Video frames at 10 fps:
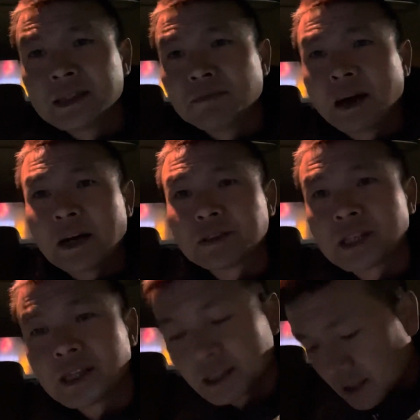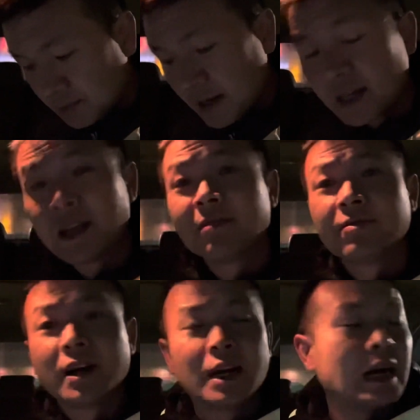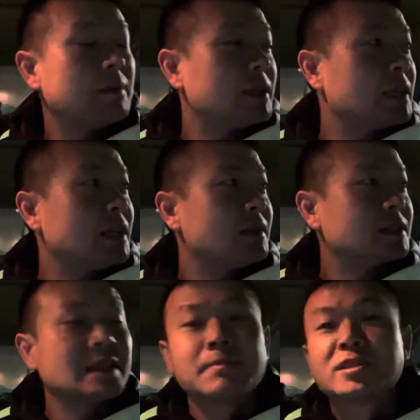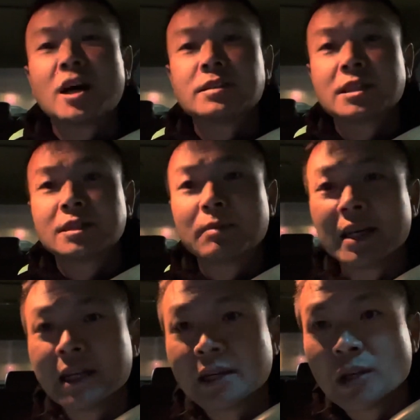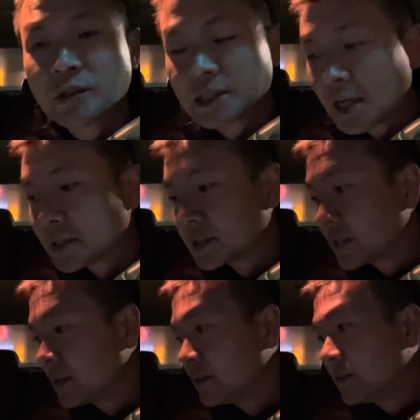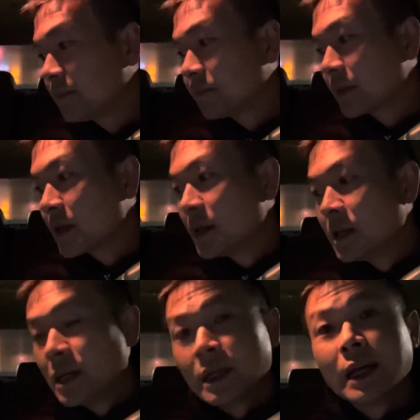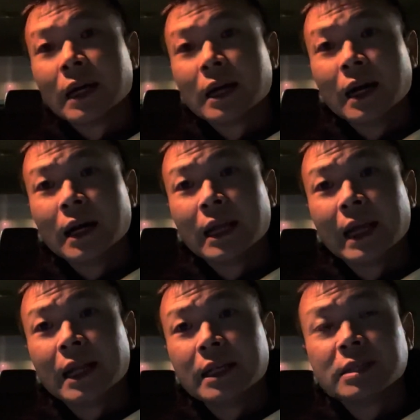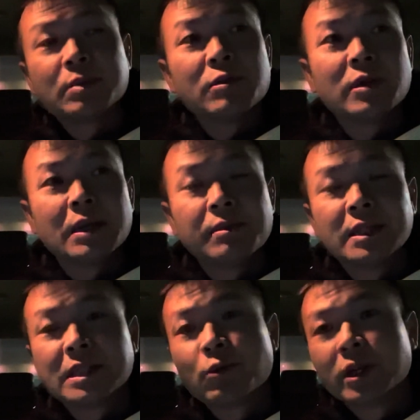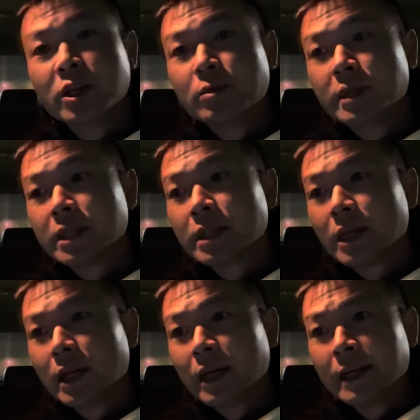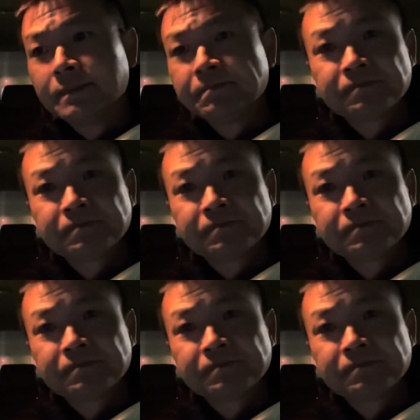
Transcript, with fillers: Mayo sauce is better than I mean, uh, some sauce is better than no sauce. So, yeah, uh, lately it's been really busy with Uber. Um,